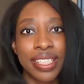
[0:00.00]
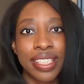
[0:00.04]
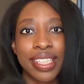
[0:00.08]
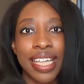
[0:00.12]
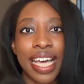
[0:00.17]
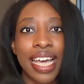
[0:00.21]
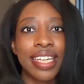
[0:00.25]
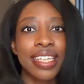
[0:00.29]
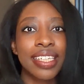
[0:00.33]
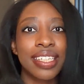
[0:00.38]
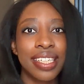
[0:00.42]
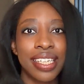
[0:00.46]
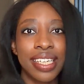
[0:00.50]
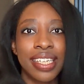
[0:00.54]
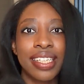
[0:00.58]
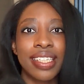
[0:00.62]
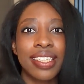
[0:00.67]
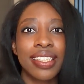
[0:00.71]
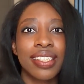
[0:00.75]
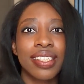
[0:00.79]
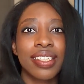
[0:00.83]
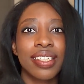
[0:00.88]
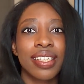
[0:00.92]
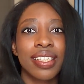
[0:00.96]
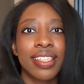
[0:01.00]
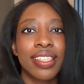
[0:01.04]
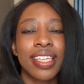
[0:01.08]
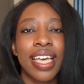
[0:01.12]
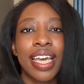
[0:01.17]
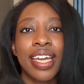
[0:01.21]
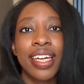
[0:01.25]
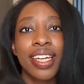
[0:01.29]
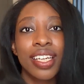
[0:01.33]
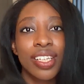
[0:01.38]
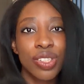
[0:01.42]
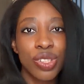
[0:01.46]
That needs
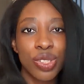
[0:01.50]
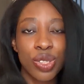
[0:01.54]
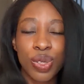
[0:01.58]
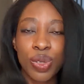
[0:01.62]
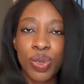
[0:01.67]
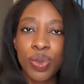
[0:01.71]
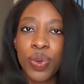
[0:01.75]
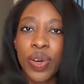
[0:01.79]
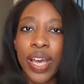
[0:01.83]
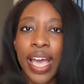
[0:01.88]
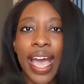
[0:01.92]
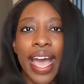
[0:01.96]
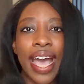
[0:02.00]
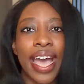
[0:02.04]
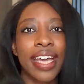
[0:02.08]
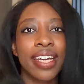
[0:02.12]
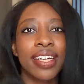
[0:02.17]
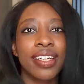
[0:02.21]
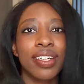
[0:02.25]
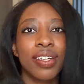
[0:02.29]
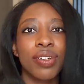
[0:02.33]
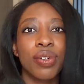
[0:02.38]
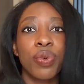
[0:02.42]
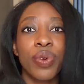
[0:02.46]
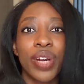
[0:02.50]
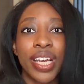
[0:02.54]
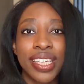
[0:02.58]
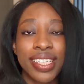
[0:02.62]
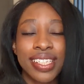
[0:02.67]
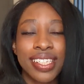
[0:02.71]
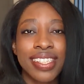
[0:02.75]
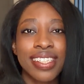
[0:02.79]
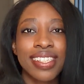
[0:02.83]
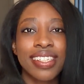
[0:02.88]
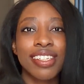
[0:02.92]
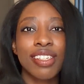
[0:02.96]
tending to and
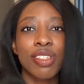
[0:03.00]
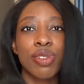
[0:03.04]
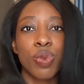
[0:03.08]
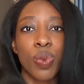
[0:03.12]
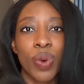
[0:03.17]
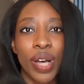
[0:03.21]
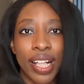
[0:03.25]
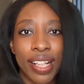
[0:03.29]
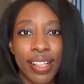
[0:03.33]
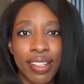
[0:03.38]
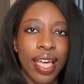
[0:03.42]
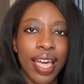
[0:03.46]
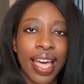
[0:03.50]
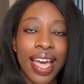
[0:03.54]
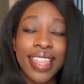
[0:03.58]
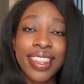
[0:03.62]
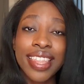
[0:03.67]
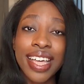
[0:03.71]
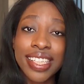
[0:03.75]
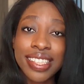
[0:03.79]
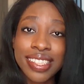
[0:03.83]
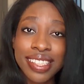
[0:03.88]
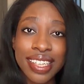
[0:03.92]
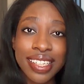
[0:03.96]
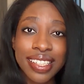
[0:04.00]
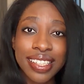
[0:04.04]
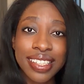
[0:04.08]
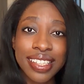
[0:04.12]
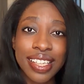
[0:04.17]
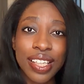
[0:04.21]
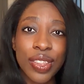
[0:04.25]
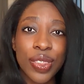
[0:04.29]
rest as well. And that's it.